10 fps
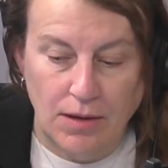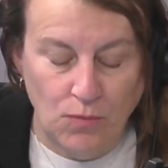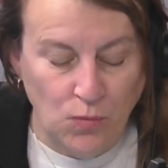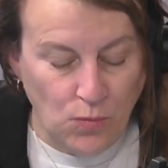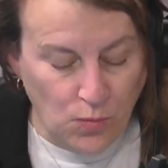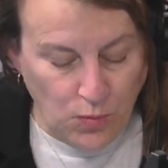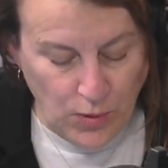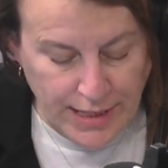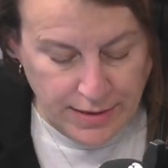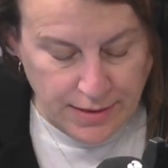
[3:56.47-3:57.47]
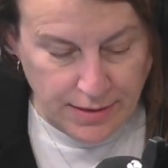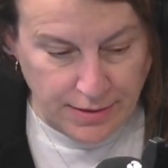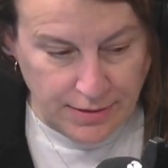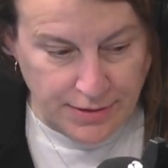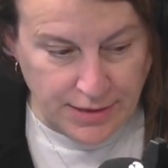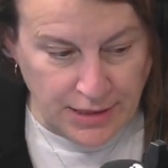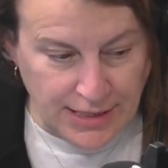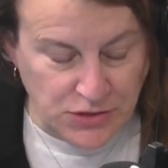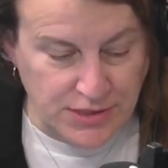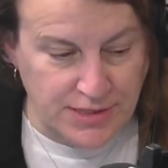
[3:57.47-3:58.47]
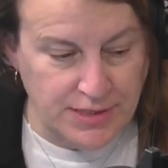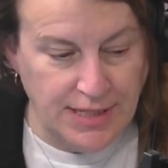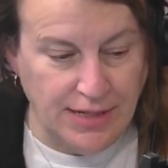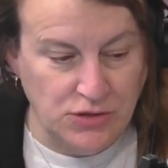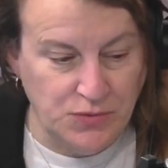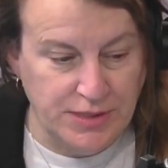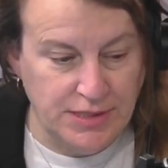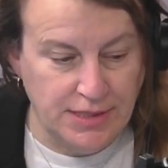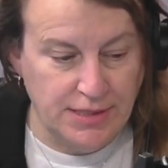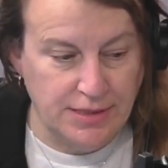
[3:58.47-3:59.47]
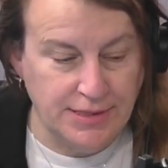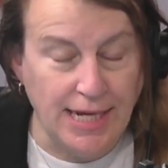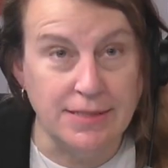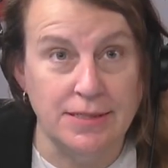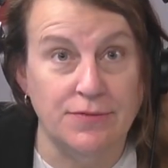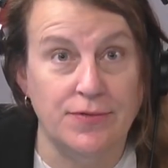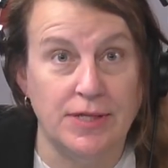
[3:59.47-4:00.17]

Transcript: When Election Saskatchewan did a test of